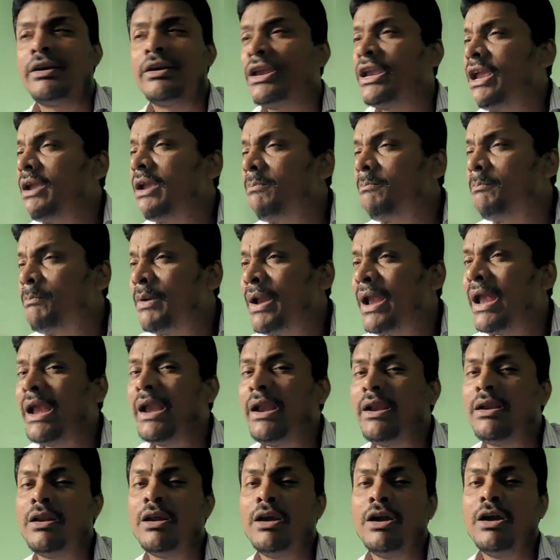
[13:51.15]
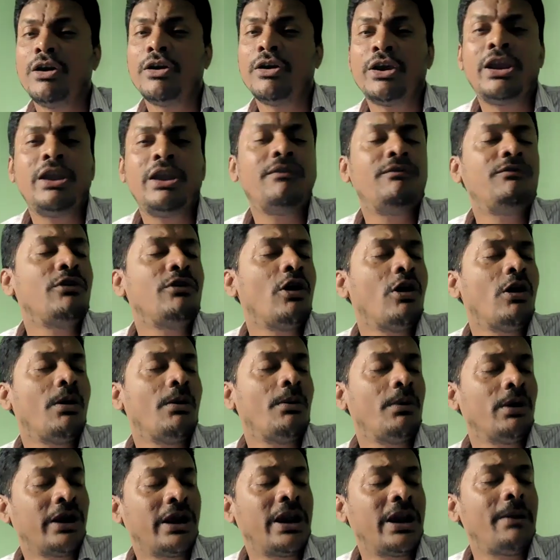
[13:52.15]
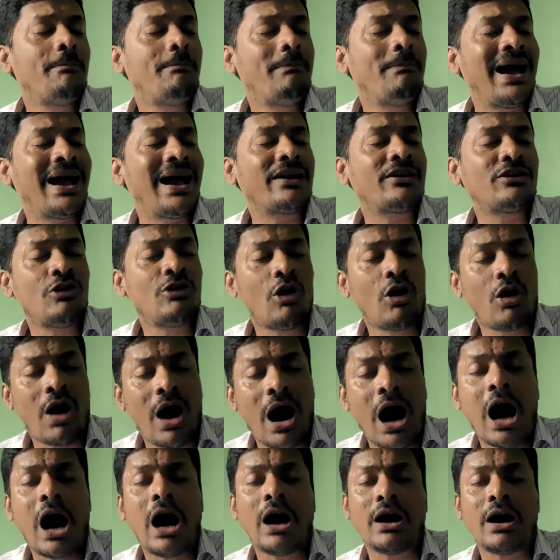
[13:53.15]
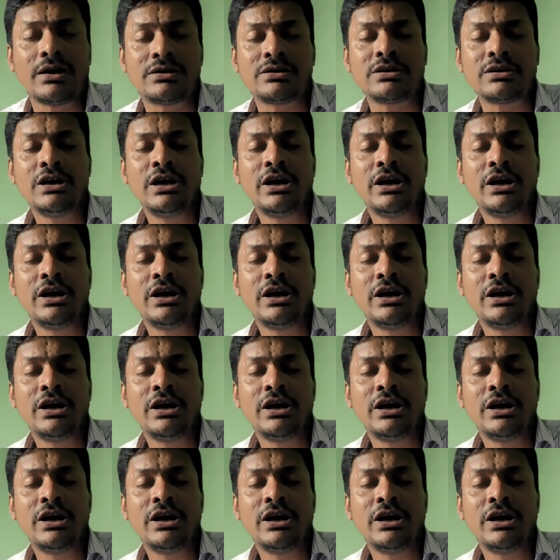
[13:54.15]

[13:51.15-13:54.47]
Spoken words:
give bread, give back your heart.